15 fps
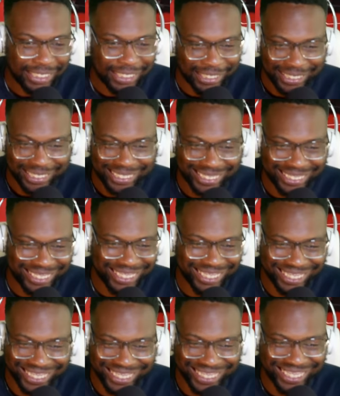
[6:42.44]

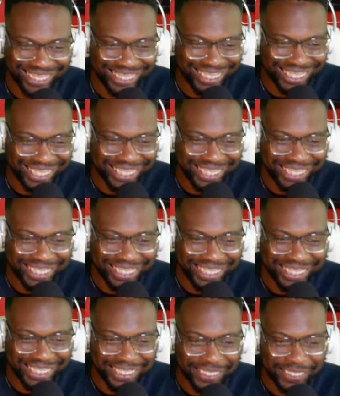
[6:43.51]

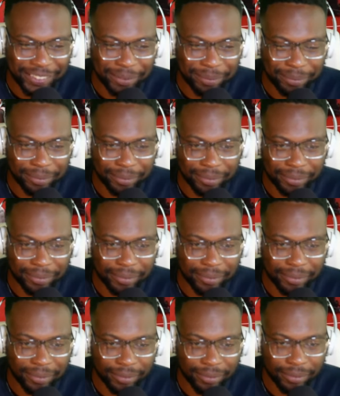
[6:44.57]

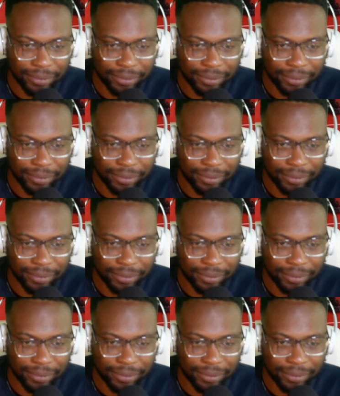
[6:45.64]
Nobody speaks.